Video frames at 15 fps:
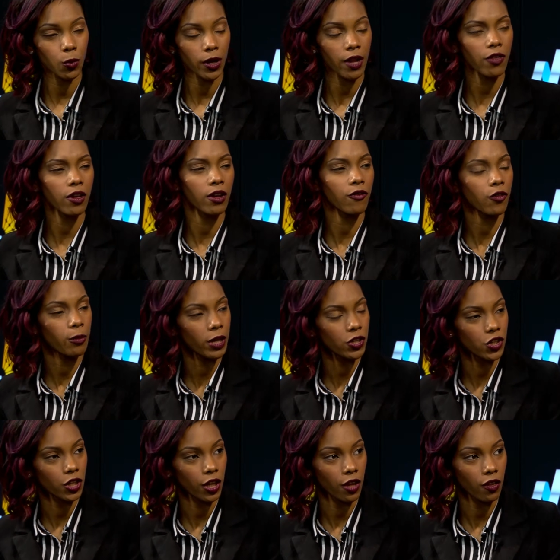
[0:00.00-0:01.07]
other information
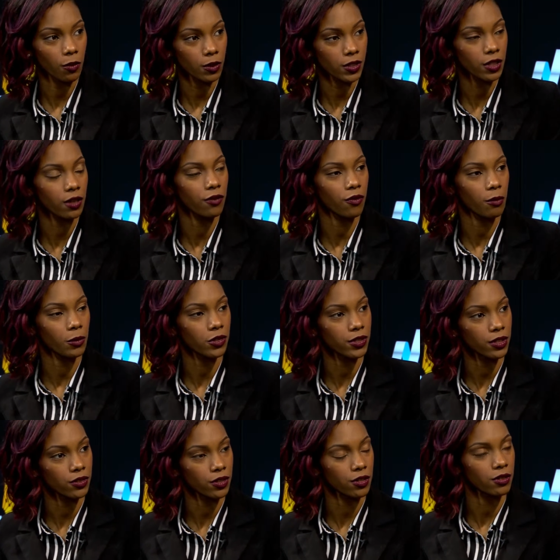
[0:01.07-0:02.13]
can they receive from your
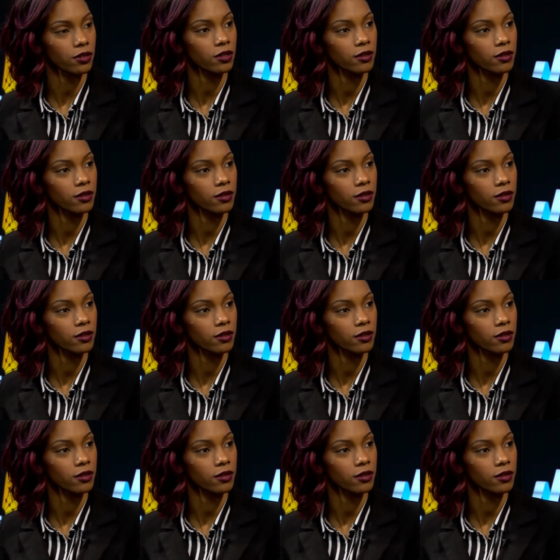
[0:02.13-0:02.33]
sensors?